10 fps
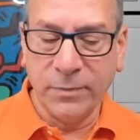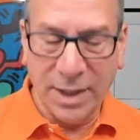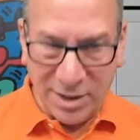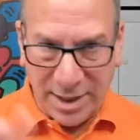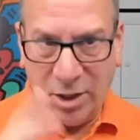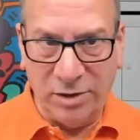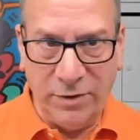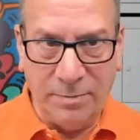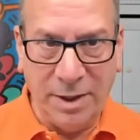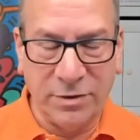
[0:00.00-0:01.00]
let's say you're the
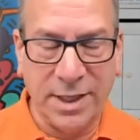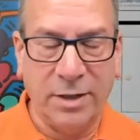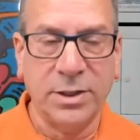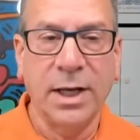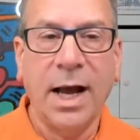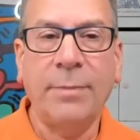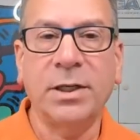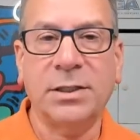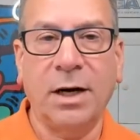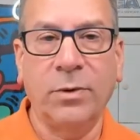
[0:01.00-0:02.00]
VP of sales. I'm going
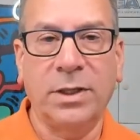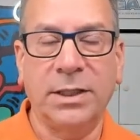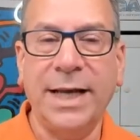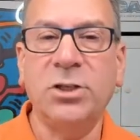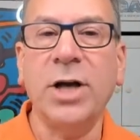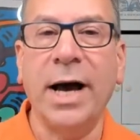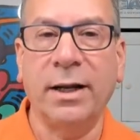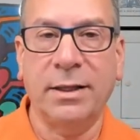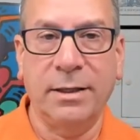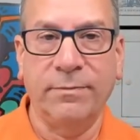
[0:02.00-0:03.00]
to start with this. Hey,
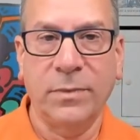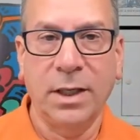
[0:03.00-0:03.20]
Jonathan,